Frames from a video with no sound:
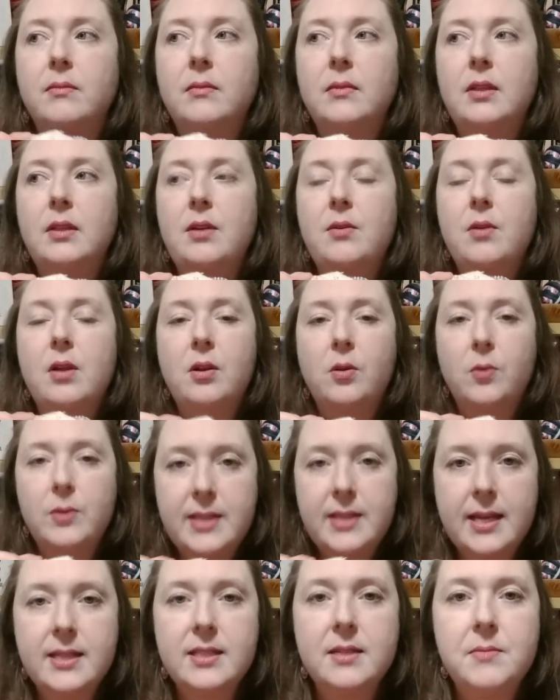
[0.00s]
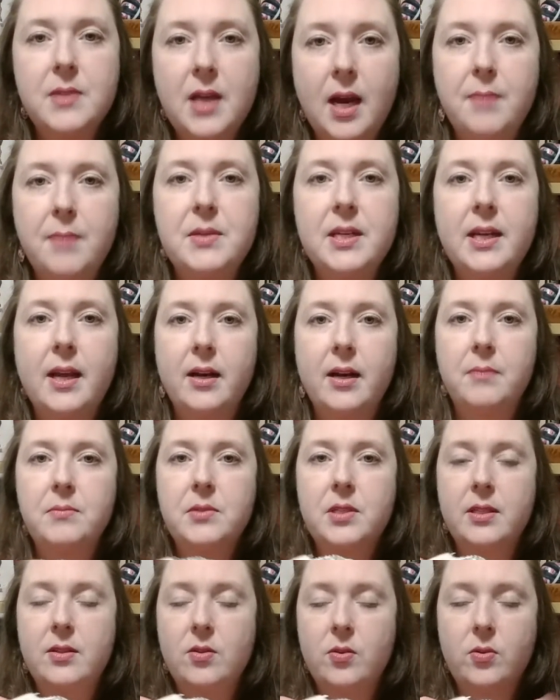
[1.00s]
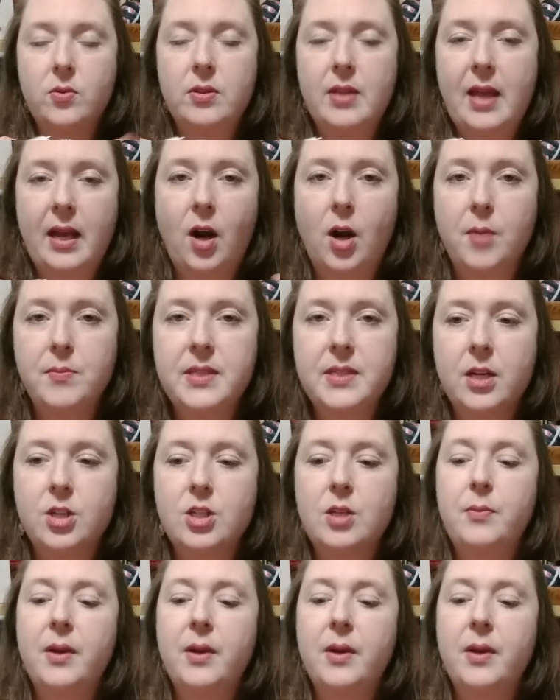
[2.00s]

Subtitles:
it'll take some time to get up to that arm section.